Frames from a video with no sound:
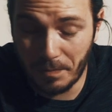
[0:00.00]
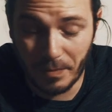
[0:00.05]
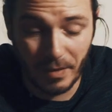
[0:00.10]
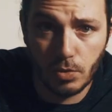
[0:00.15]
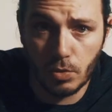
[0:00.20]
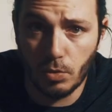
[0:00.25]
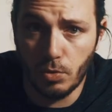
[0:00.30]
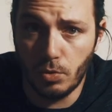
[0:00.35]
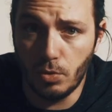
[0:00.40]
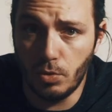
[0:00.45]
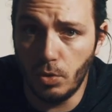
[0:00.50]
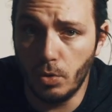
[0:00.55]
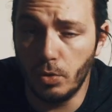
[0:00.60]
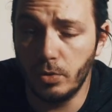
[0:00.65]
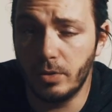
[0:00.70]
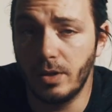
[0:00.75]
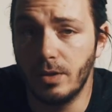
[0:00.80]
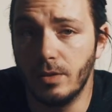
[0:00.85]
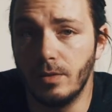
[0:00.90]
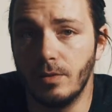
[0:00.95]
So you
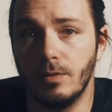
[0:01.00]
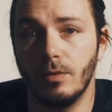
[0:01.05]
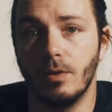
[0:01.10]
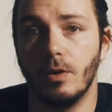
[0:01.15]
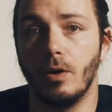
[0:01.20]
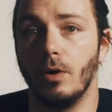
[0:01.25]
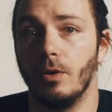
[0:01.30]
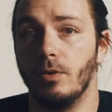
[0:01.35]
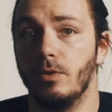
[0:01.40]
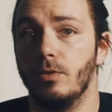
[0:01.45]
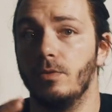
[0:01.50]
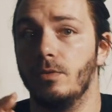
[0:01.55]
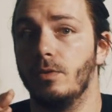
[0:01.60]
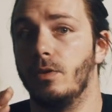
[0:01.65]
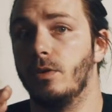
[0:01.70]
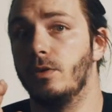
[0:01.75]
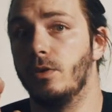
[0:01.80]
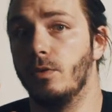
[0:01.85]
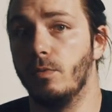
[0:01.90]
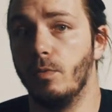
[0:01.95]
know then
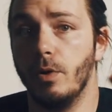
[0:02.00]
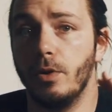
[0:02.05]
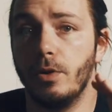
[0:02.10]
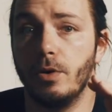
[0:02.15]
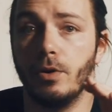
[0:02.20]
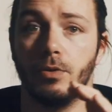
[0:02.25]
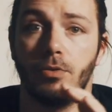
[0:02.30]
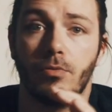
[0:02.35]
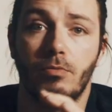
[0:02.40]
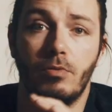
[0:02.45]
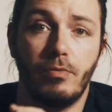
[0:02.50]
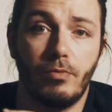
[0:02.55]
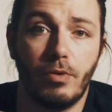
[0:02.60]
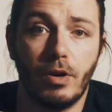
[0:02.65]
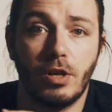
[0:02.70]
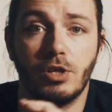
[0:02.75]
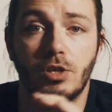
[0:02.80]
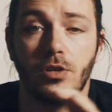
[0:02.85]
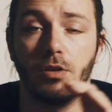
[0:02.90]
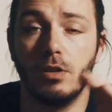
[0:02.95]
on the water, the
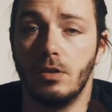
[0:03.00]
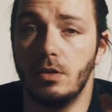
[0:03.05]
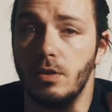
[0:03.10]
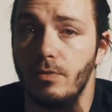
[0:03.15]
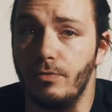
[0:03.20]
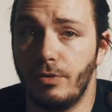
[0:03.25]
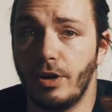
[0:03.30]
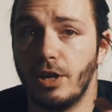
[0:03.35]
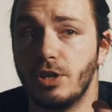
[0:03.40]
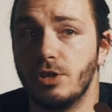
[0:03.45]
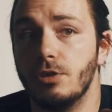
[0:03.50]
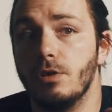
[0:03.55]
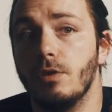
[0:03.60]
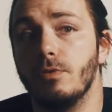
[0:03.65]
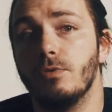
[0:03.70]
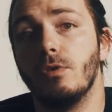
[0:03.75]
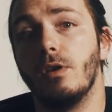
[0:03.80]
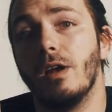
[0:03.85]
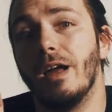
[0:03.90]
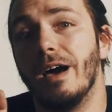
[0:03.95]
refraction and diffraction
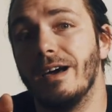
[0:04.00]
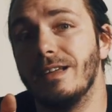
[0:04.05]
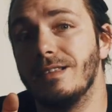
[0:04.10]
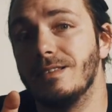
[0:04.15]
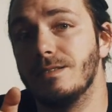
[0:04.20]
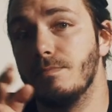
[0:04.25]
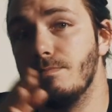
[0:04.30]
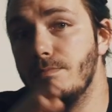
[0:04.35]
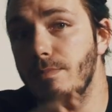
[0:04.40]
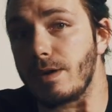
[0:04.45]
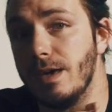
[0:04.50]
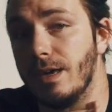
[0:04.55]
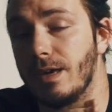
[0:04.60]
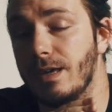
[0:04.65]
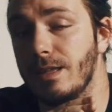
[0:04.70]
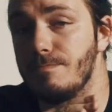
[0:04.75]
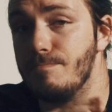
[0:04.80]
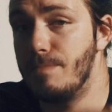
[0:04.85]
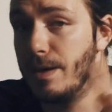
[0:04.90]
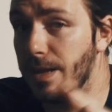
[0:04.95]
of the light
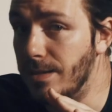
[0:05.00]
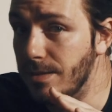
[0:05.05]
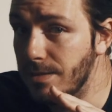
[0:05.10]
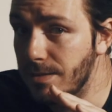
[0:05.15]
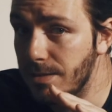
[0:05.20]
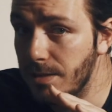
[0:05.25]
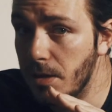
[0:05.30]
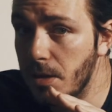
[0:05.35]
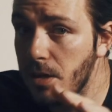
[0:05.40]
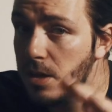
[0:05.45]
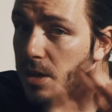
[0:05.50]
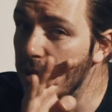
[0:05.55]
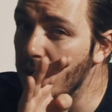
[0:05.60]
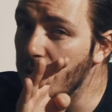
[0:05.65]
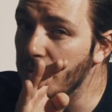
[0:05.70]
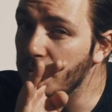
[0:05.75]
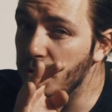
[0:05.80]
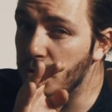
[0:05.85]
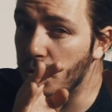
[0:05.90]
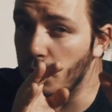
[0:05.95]
make it bend.
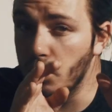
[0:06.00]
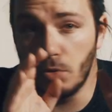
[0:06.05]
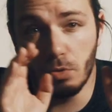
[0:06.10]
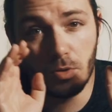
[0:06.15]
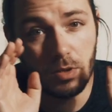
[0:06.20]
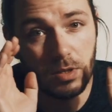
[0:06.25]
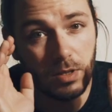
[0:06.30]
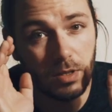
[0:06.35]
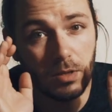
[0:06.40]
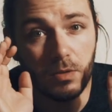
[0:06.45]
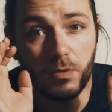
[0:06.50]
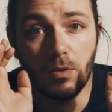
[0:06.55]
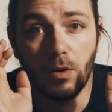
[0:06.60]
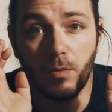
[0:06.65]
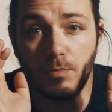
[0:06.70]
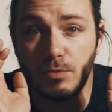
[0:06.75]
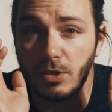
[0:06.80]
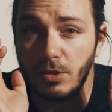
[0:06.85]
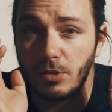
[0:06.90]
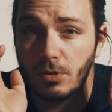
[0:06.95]
So you see
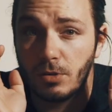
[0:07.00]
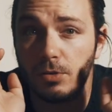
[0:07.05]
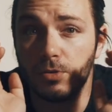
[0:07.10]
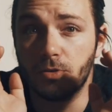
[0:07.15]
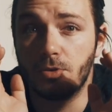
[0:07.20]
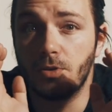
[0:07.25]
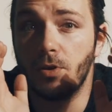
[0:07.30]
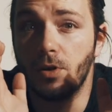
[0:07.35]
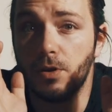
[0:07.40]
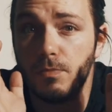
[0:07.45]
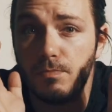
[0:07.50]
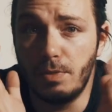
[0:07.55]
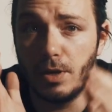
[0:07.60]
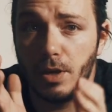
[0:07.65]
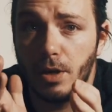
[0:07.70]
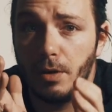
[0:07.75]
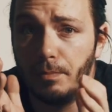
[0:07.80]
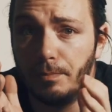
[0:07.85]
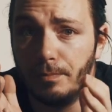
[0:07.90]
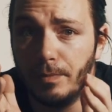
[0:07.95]
object closer and
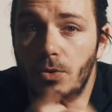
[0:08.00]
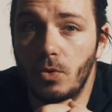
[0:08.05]
bigger.